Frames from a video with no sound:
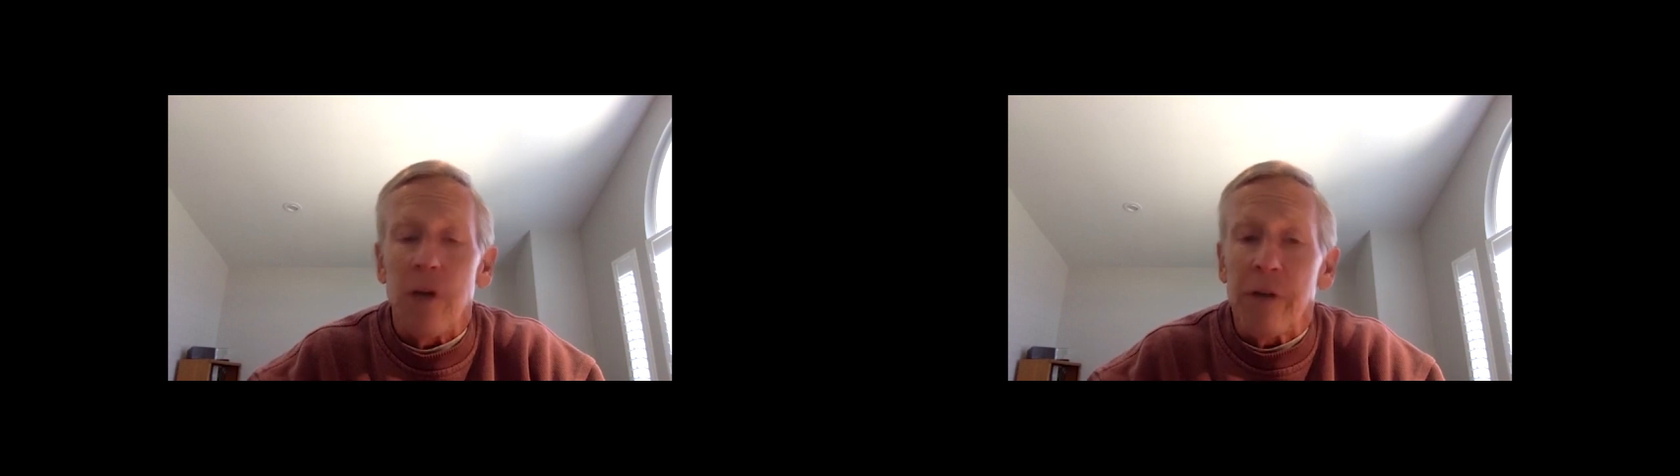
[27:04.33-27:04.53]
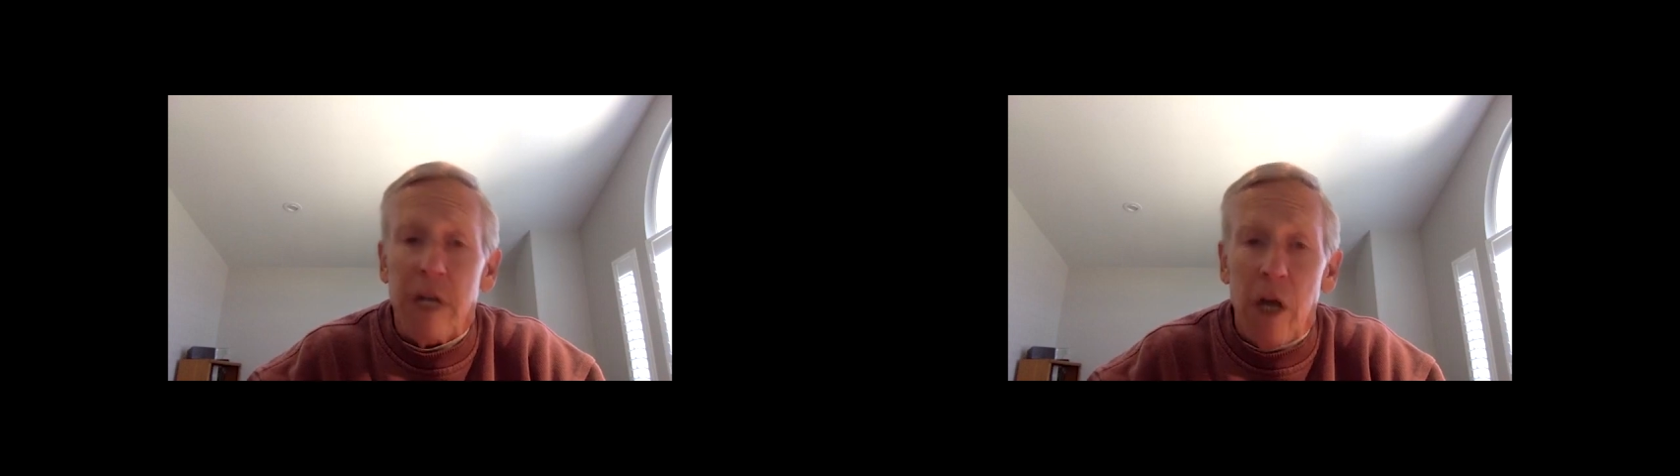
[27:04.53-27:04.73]

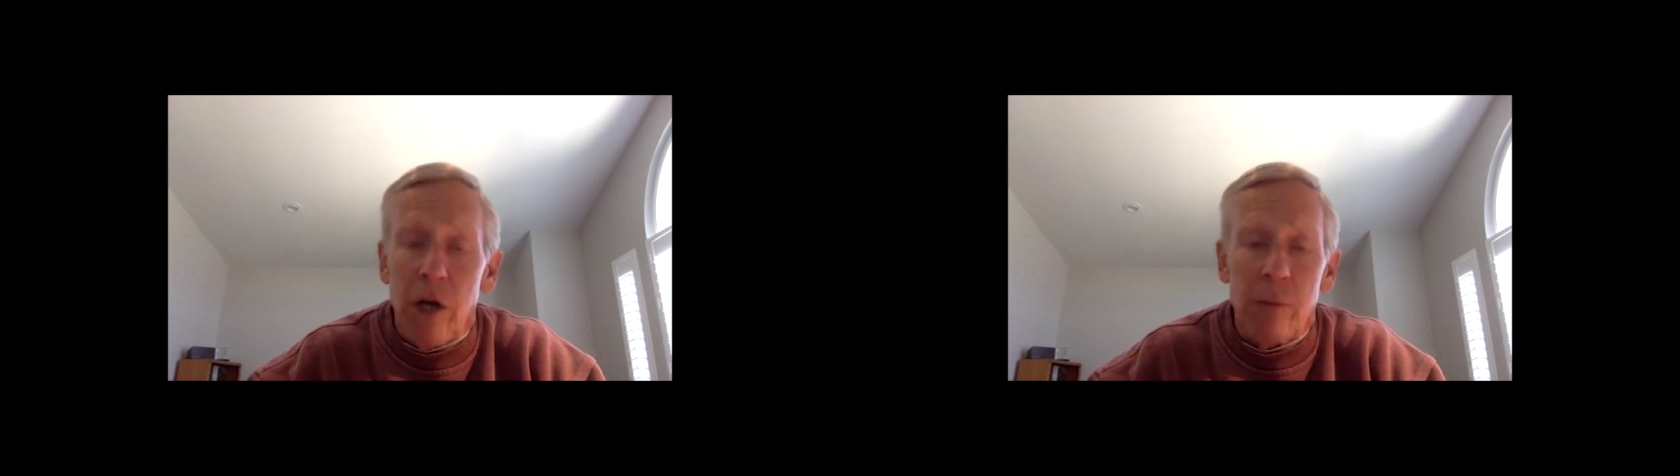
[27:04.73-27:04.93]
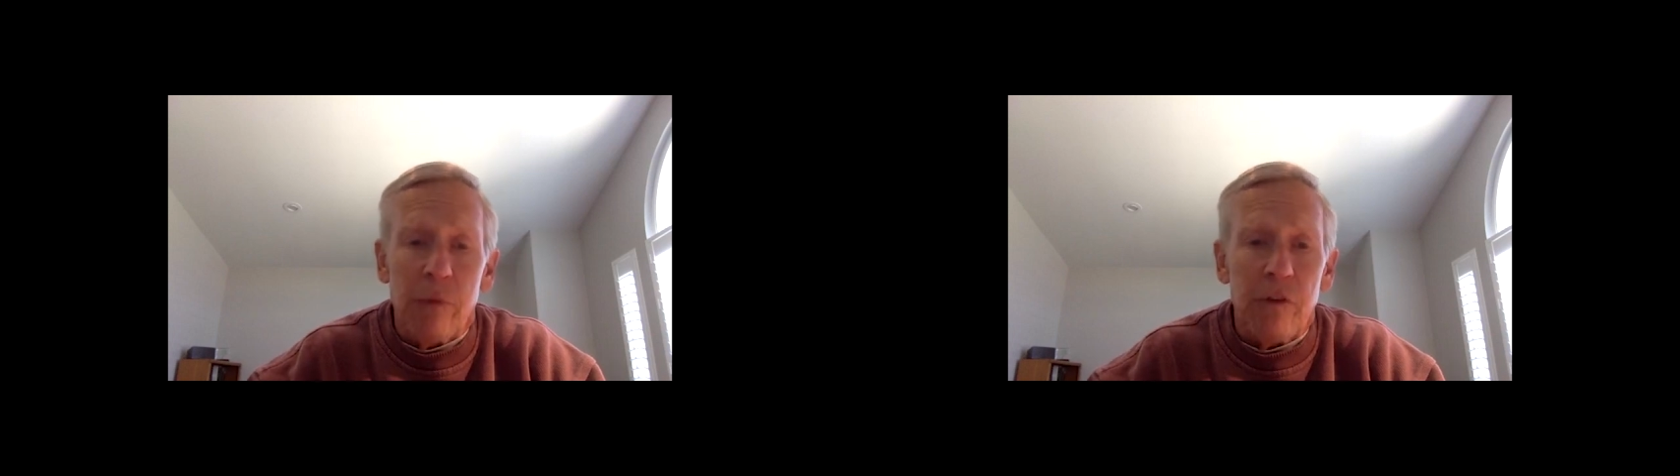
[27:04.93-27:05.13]
never get
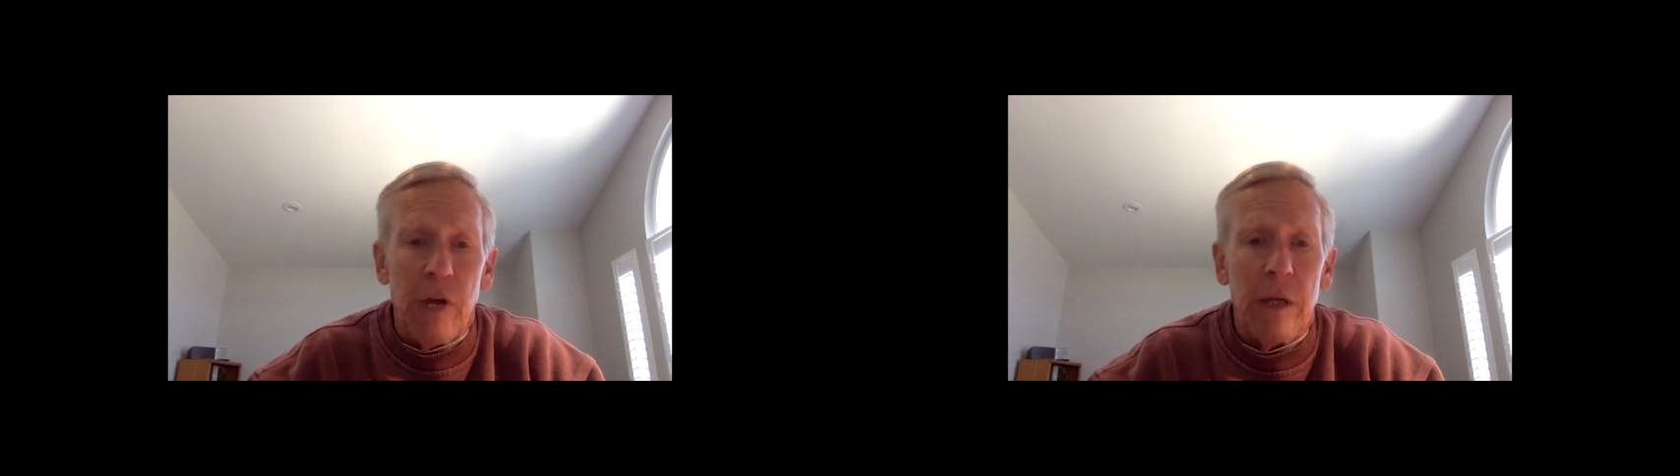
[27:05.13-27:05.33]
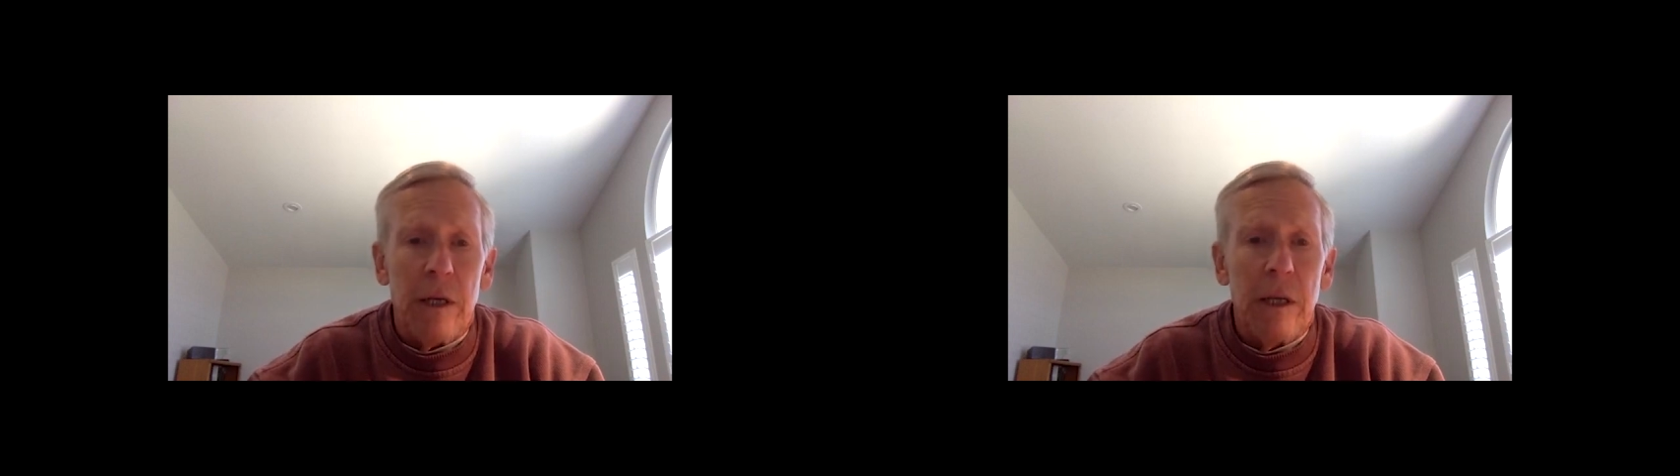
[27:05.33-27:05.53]

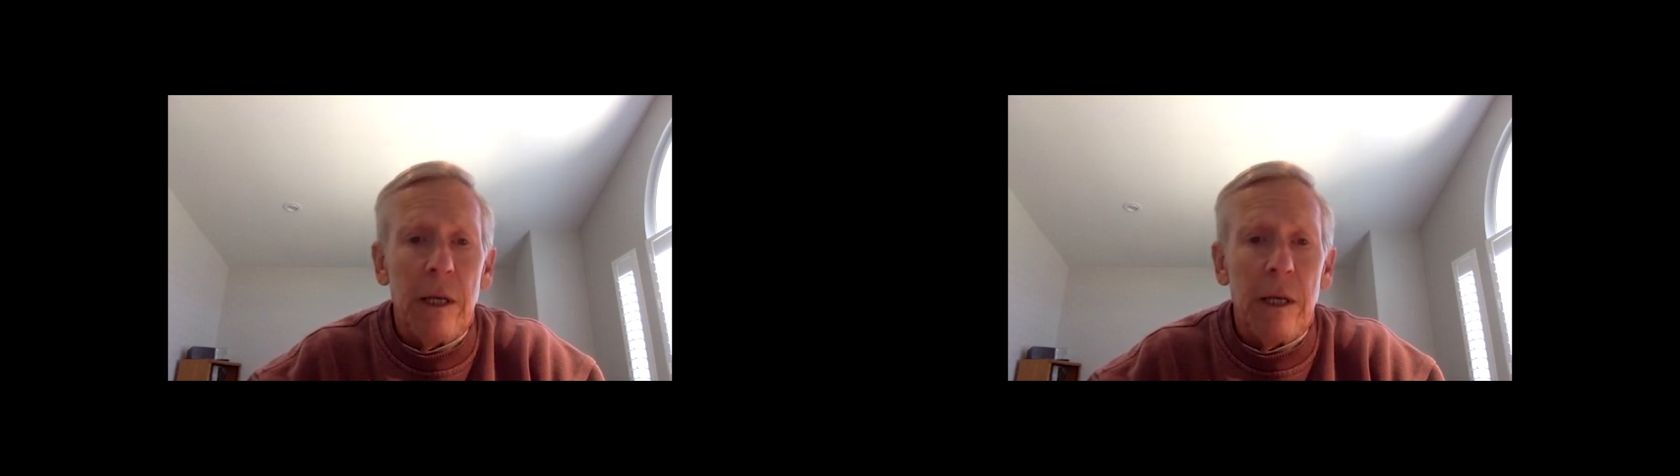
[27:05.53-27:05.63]
100%,